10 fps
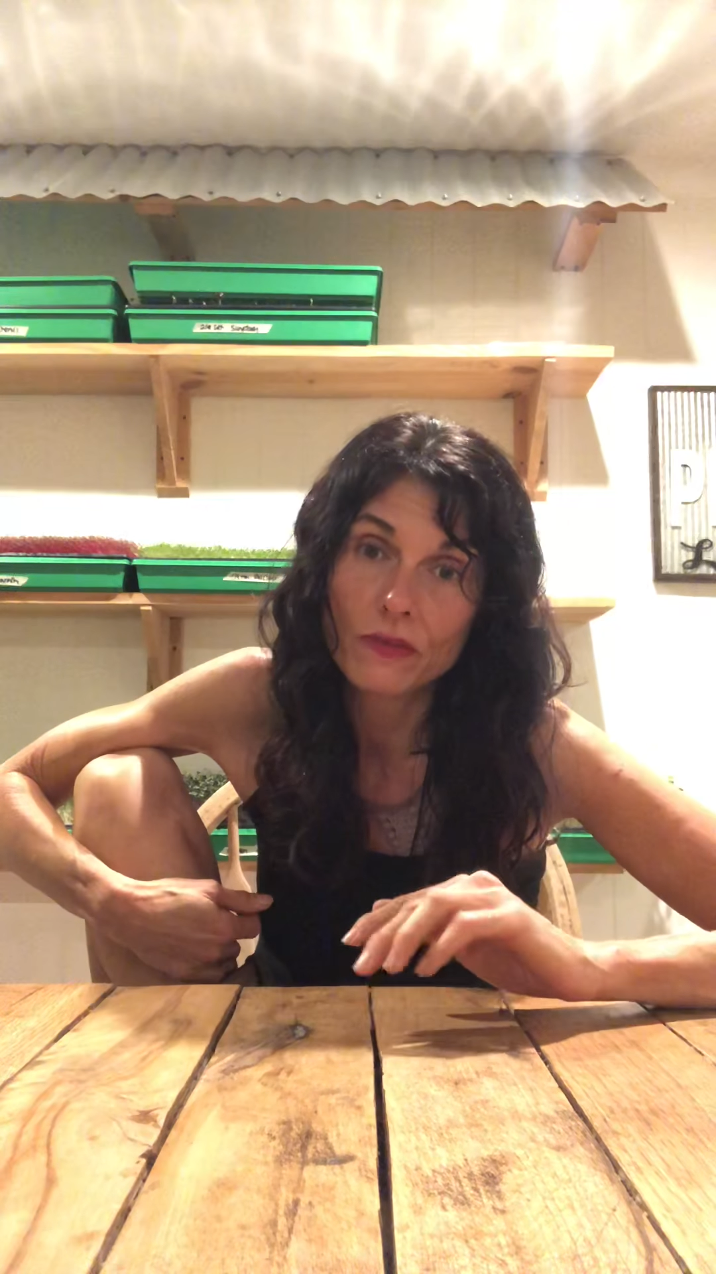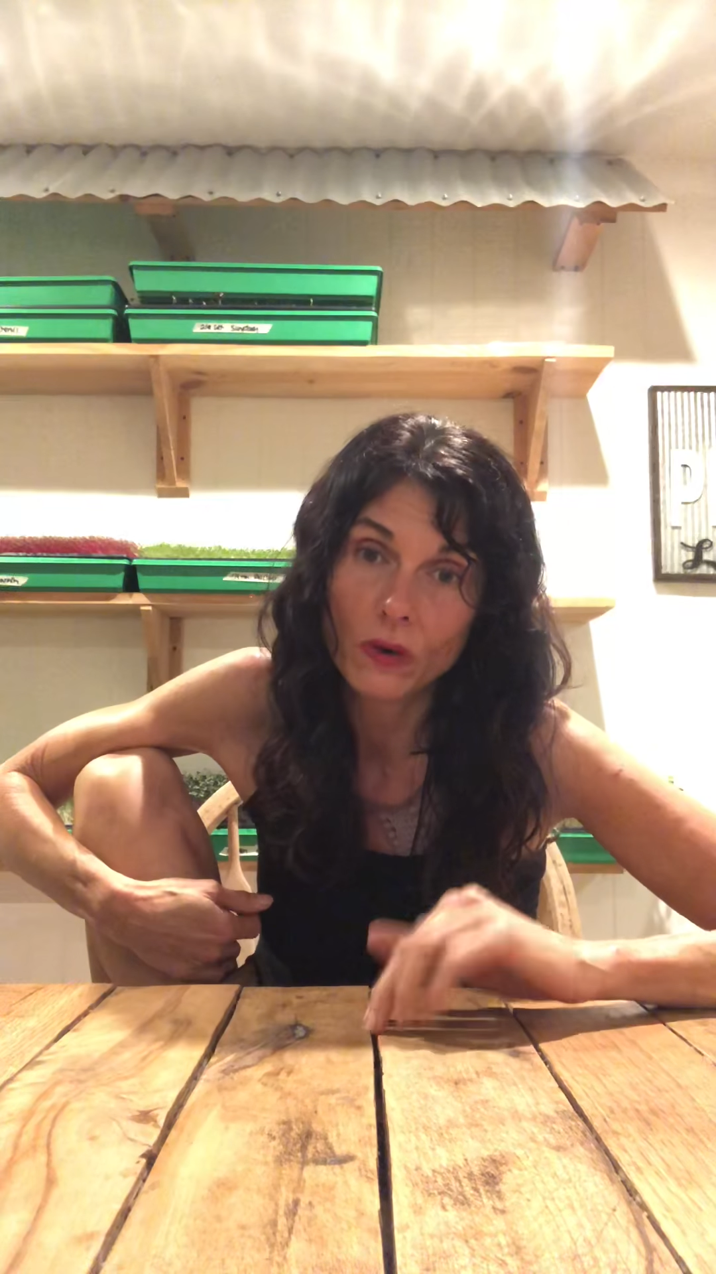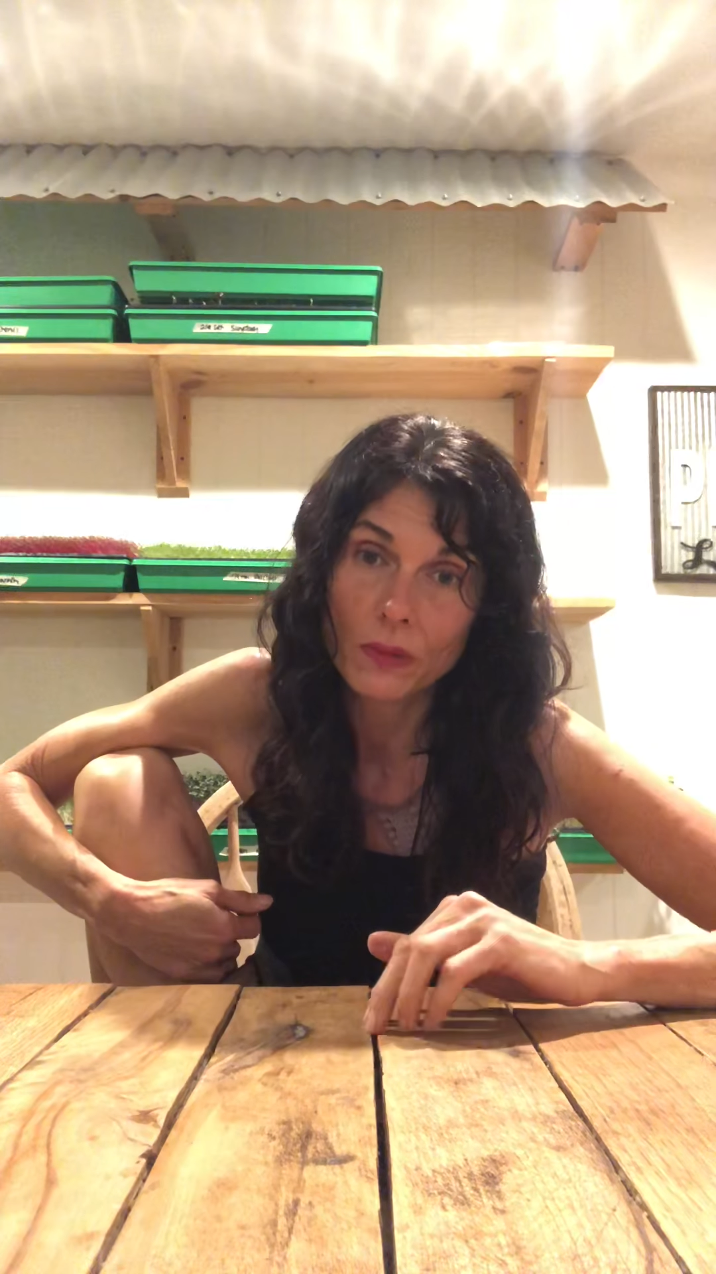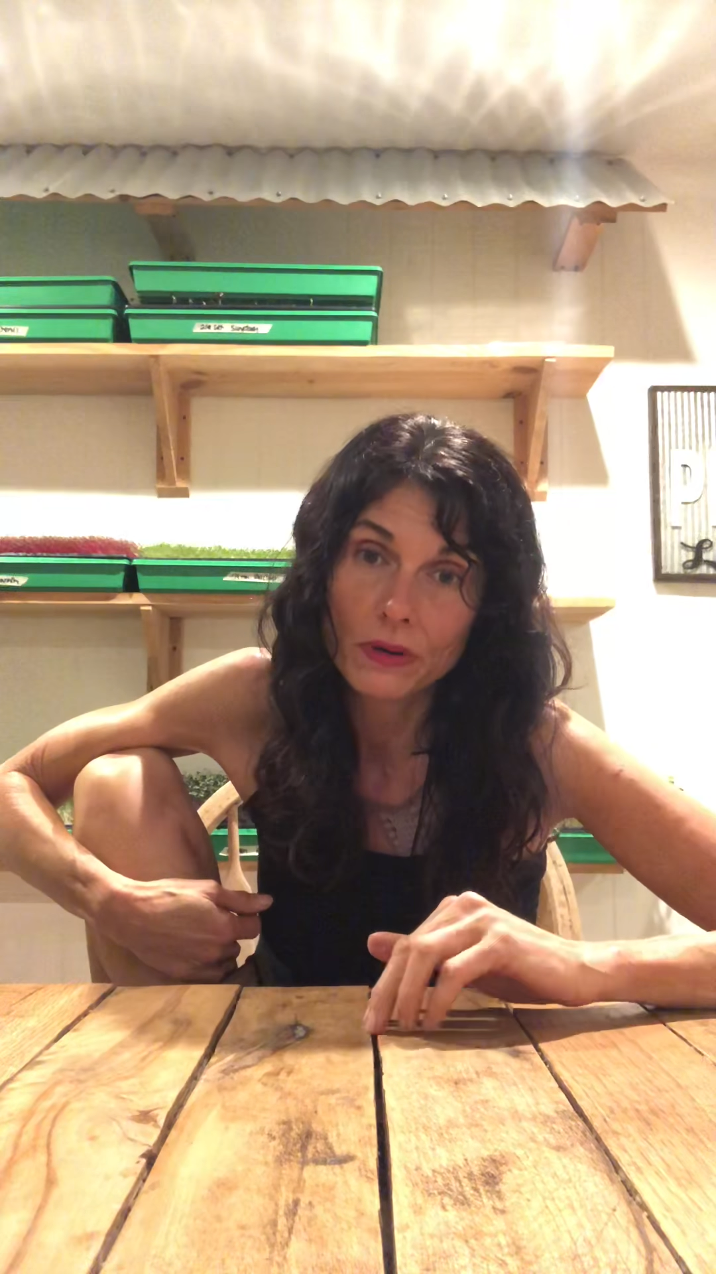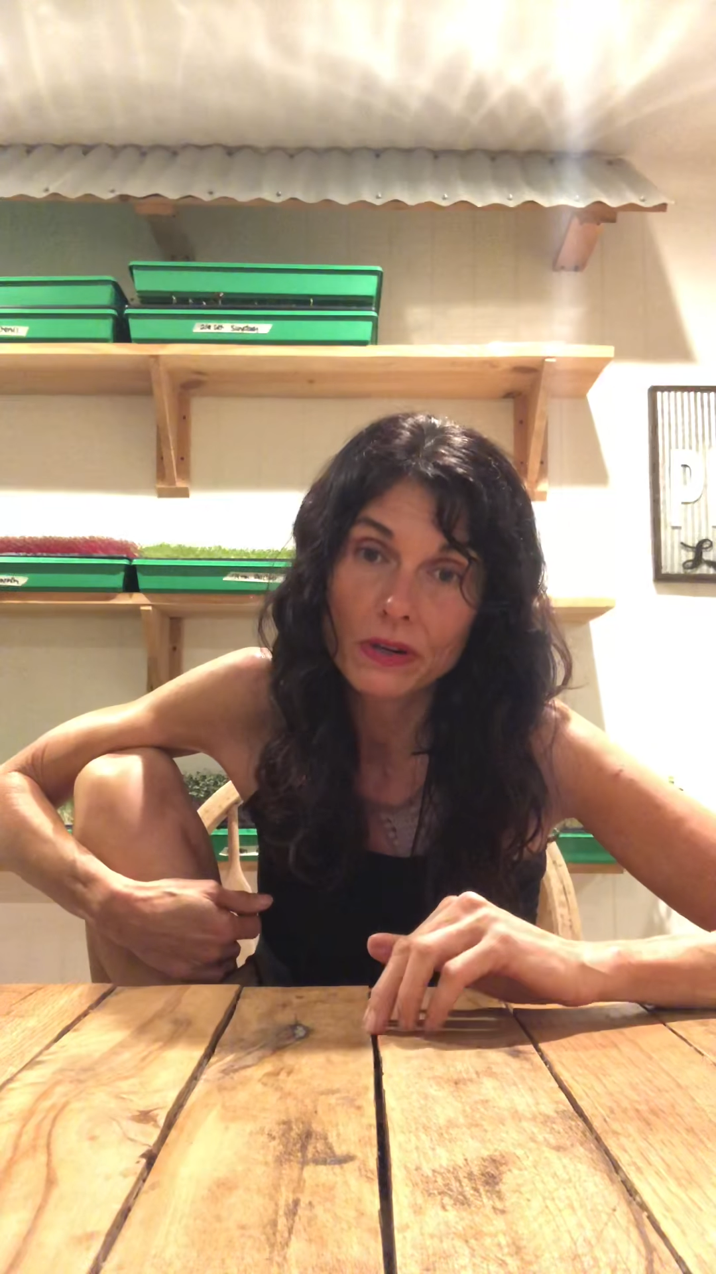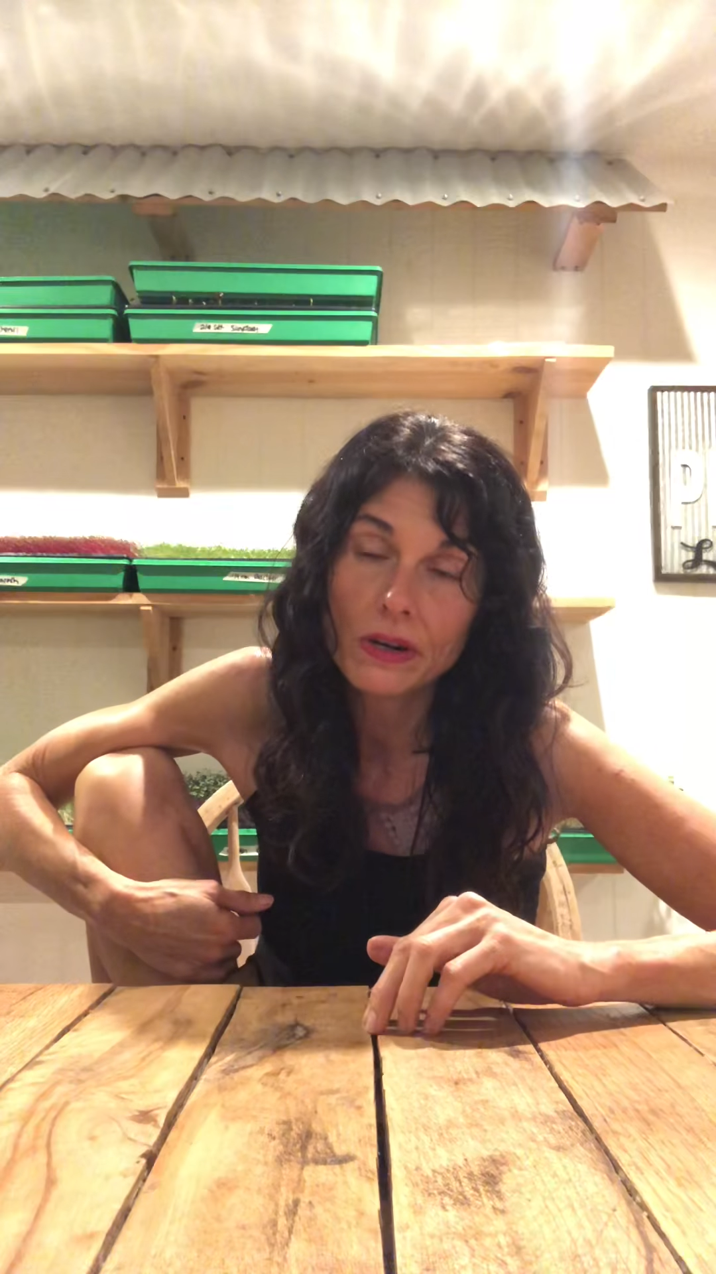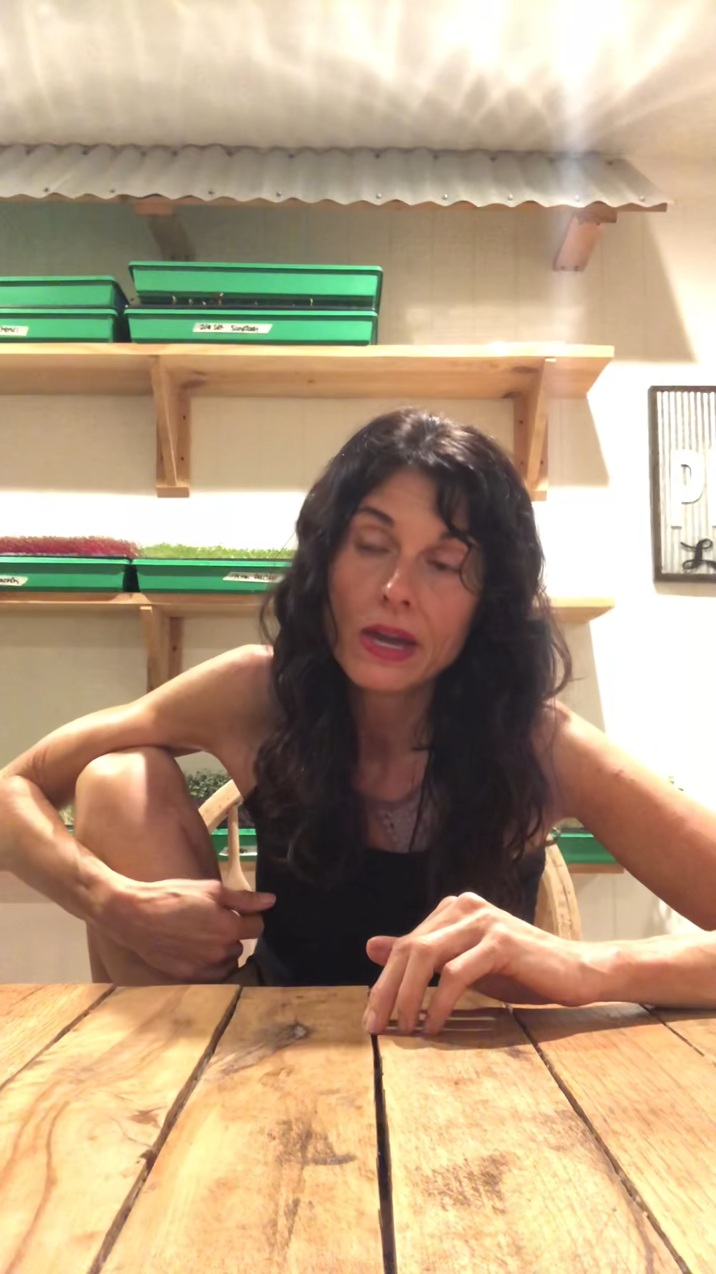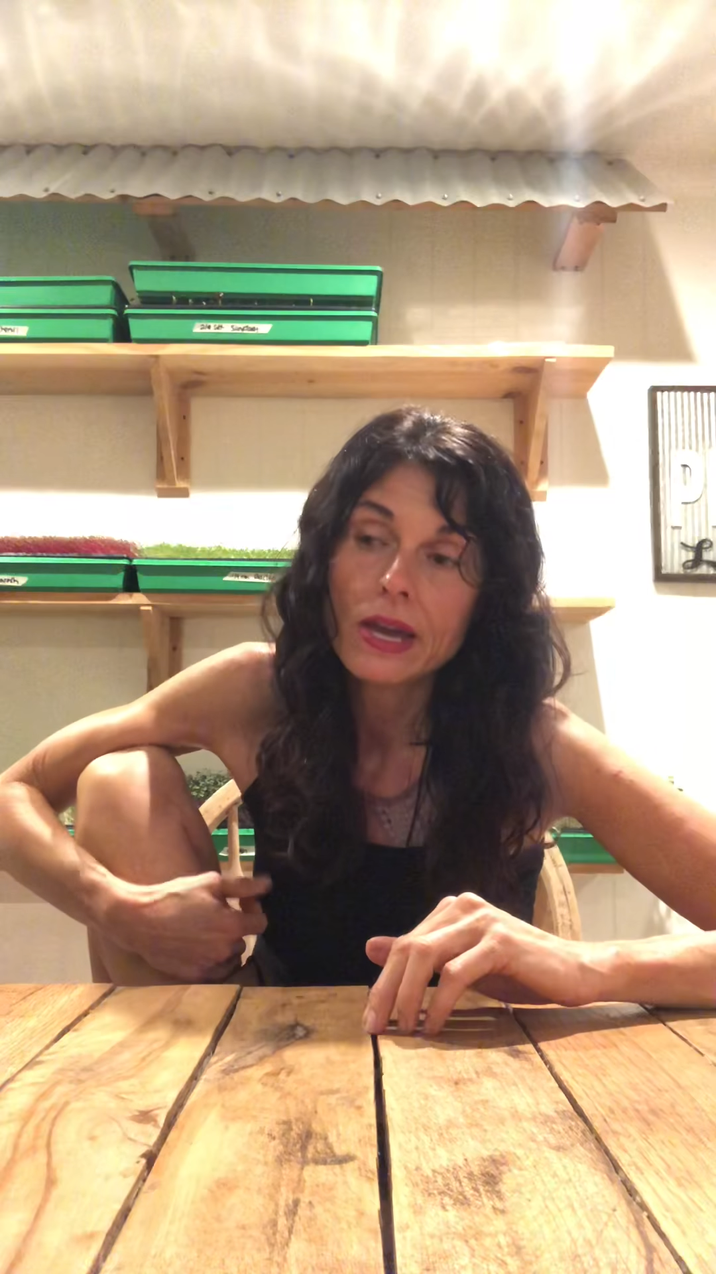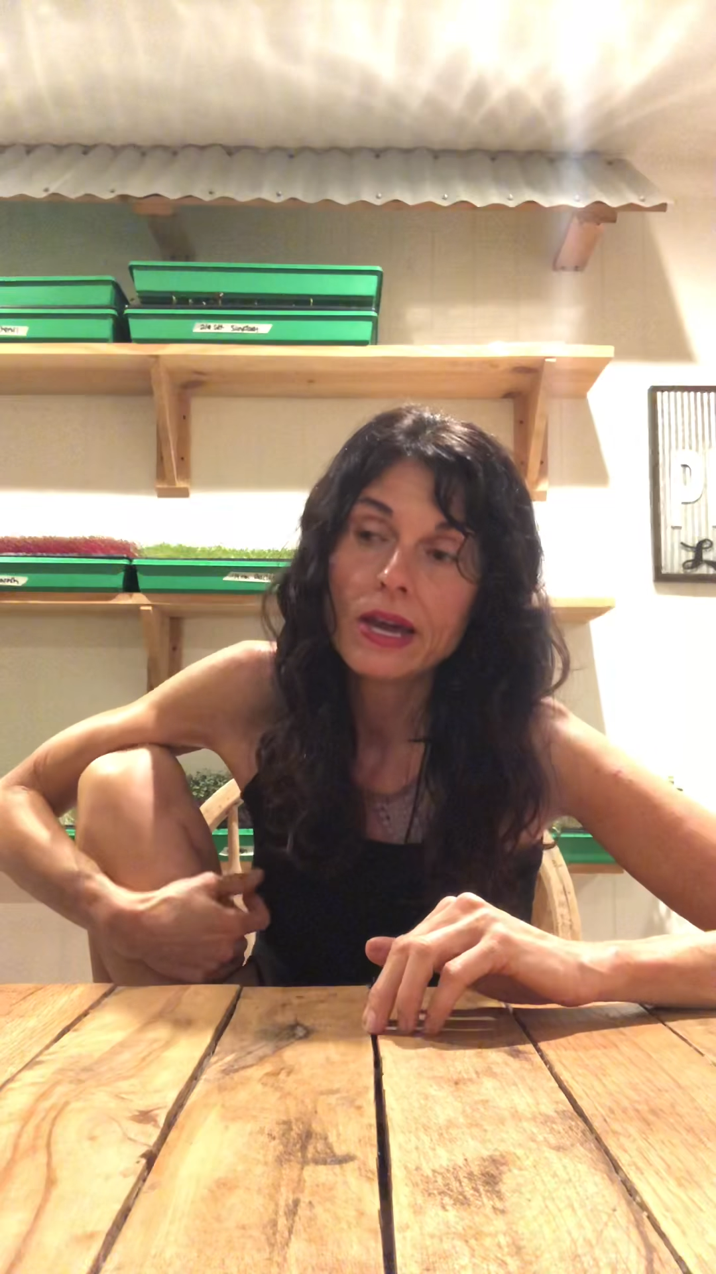Former.